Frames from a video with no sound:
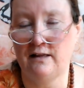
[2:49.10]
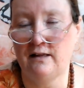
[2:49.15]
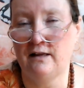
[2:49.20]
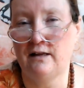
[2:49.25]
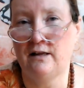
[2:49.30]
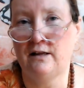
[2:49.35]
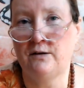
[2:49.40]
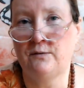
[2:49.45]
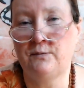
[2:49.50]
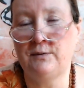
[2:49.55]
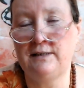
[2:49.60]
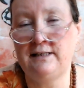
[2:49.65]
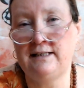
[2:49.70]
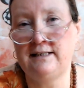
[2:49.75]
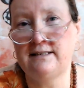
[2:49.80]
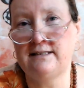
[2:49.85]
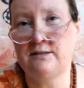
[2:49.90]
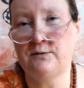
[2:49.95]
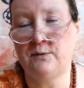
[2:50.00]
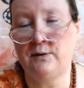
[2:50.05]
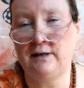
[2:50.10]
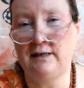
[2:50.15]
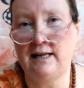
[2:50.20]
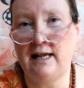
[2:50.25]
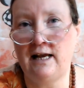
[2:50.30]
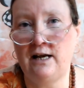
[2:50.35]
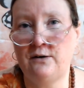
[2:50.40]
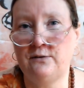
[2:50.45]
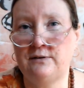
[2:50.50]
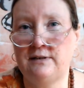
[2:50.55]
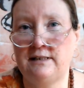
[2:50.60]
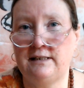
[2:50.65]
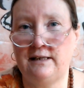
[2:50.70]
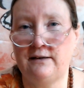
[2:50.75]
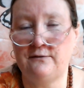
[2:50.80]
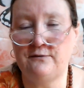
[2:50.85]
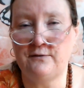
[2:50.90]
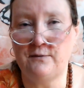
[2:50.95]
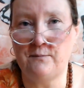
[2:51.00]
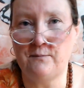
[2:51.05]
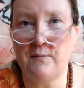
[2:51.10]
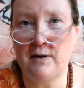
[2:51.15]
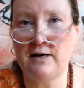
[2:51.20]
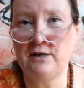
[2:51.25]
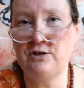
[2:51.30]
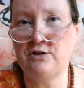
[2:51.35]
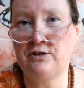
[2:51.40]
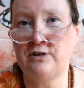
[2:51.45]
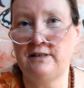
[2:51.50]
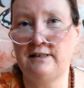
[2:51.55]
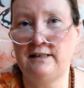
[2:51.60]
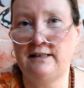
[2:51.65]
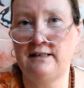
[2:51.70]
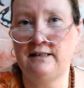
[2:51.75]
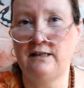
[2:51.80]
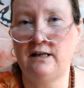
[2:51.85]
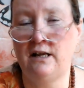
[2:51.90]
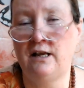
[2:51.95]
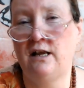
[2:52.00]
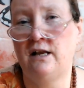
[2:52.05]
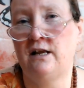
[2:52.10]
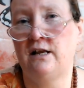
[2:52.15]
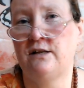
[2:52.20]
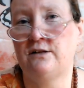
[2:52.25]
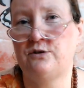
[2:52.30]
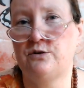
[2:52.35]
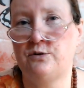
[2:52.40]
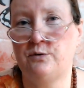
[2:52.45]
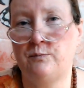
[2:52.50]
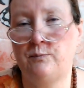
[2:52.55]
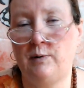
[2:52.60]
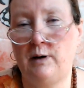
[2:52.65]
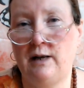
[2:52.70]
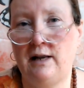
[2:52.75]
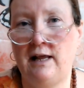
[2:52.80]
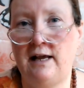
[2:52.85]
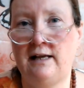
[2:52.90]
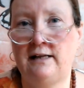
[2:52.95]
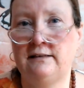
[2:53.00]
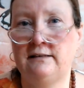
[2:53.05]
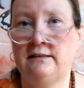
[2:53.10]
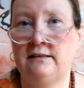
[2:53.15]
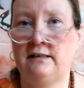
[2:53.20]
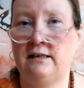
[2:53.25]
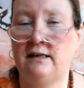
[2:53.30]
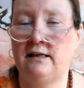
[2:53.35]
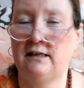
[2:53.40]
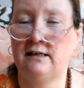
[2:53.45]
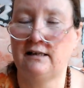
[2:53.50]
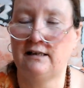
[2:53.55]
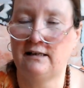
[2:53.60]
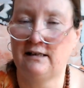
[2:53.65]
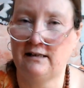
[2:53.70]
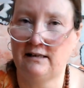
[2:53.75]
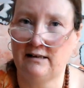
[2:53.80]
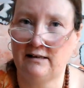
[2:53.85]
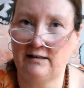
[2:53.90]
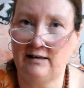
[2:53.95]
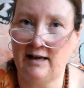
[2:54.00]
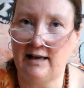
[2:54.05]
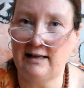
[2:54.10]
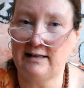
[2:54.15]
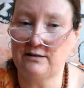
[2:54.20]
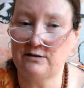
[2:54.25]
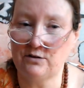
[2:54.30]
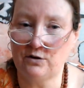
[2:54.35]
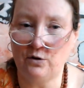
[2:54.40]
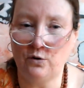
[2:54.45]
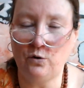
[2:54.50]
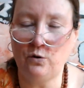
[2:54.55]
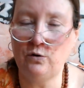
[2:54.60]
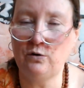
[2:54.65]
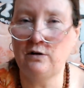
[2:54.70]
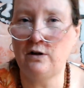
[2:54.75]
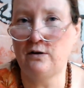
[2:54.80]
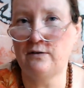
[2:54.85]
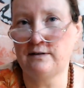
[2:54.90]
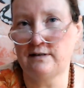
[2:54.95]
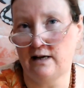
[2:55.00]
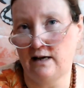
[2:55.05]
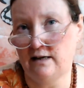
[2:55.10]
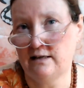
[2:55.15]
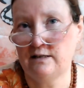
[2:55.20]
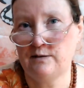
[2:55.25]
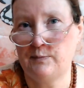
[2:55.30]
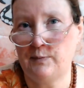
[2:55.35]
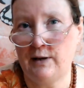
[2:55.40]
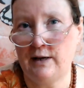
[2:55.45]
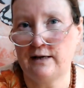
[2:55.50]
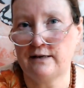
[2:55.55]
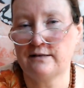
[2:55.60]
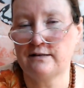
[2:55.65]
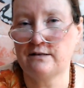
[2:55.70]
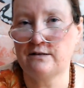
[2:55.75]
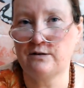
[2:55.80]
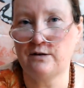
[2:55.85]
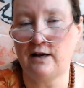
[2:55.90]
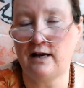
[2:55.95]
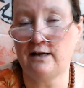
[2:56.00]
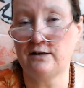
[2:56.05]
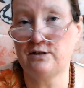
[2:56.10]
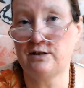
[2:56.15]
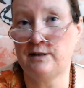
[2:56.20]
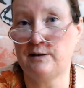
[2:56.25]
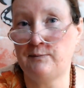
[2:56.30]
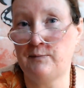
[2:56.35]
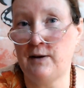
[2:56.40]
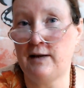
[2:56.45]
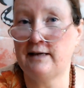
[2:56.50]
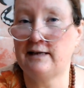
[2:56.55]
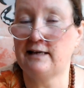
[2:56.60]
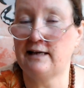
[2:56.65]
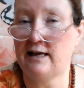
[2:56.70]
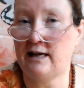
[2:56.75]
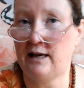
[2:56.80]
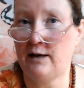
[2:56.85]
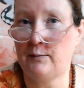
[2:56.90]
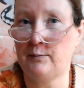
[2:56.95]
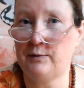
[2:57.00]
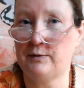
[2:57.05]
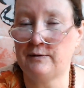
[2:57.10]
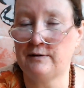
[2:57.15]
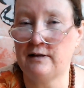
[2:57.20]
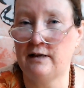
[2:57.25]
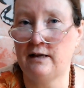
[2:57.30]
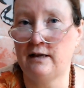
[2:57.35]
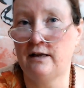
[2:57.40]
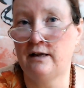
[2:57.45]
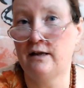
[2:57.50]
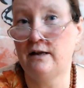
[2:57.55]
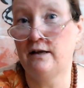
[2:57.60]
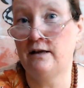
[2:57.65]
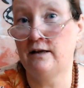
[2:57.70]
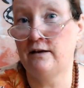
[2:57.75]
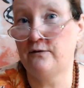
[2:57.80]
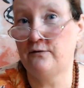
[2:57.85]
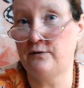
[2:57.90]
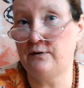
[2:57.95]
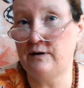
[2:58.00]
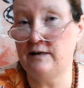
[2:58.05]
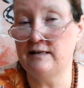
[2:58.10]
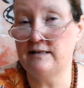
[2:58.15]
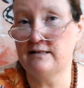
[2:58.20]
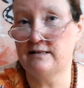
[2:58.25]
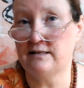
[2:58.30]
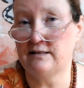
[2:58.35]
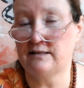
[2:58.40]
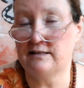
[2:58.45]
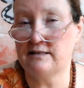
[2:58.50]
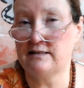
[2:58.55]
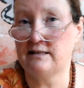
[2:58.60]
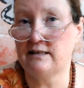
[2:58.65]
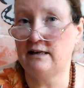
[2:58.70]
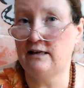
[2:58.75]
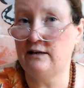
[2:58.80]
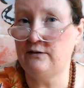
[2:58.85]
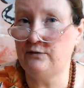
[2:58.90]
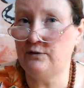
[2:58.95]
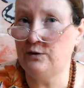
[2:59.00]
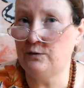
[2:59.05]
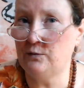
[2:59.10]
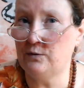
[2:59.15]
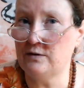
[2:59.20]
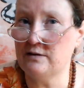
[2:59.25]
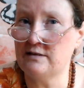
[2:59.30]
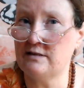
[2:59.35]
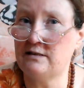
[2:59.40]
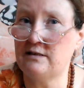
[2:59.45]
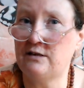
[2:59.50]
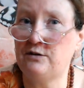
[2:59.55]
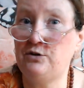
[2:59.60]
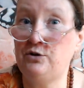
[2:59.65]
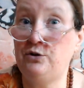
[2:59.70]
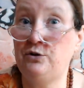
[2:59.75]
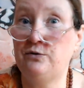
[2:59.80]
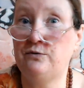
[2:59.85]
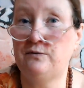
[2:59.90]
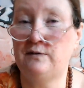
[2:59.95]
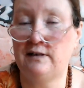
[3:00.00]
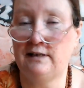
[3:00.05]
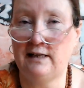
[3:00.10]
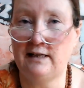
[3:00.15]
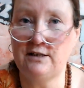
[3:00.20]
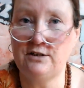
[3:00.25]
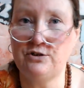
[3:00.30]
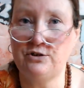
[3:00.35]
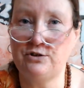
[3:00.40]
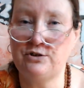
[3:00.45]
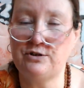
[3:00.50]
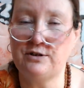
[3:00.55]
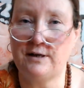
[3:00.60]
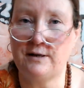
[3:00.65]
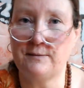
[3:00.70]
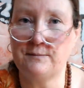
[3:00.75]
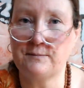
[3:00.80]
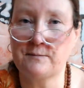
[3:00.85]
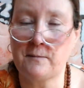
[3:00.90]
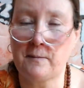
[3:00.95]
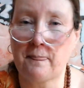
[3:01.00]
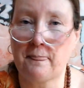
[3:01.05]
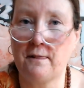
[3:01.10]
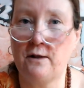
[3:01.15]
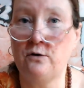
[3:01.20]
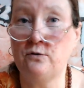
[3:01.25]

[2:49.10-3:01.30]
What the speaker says: We need to allow the information in, to plan, and all those aspects to actually make it happen. For instance, if you wanted a new relationship, or to